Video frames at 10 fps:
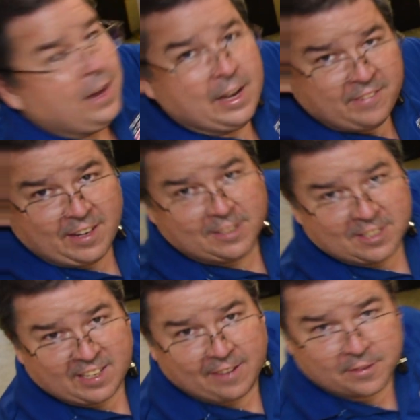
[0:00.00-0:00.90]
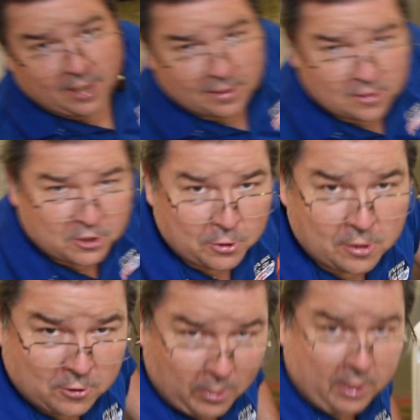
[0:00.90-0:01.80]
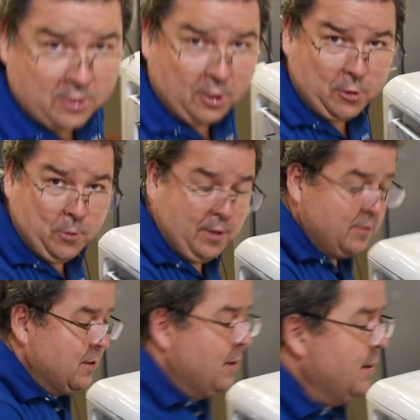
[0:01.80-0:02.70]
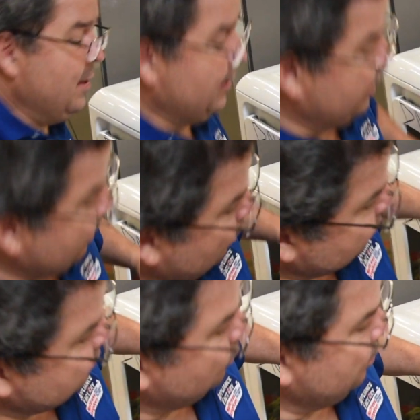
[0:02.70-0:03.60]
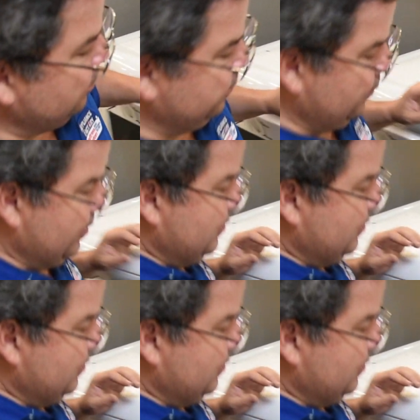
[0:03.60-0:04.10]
I've actually sabotaged this unit so I could show you this. Now, what you want to do